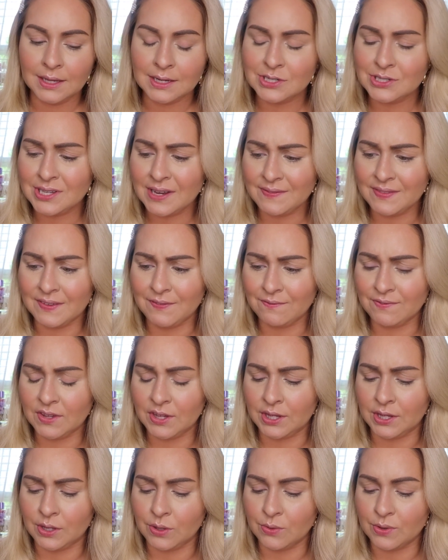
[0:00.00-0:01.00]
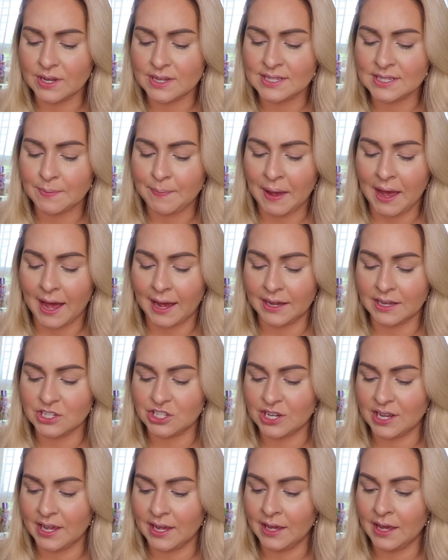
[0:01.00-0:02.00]
Just like the cutest
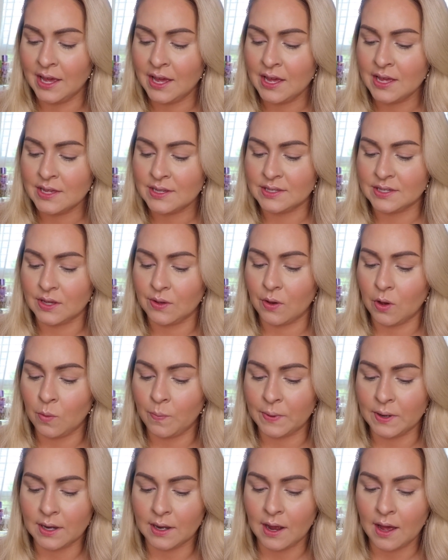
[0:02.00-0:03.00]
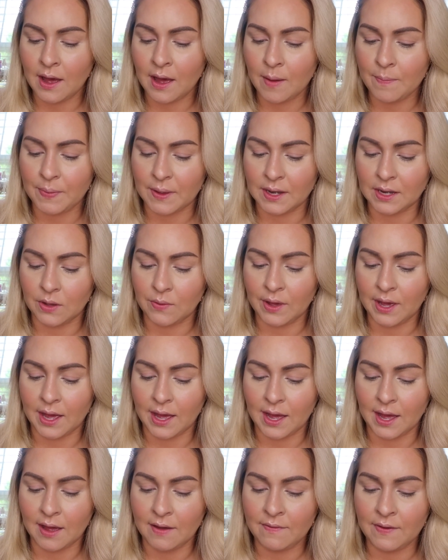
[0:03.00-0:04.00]
packaging. So you open it up and you
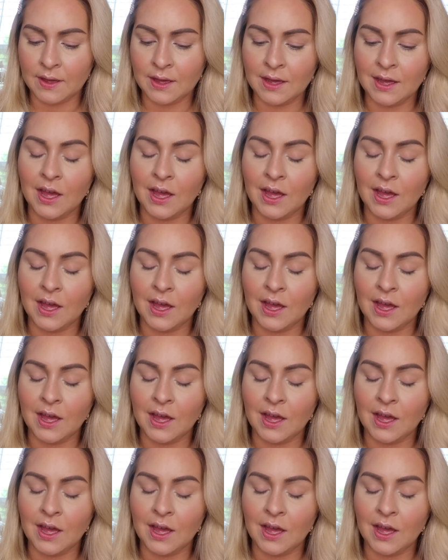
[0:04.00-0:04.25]
have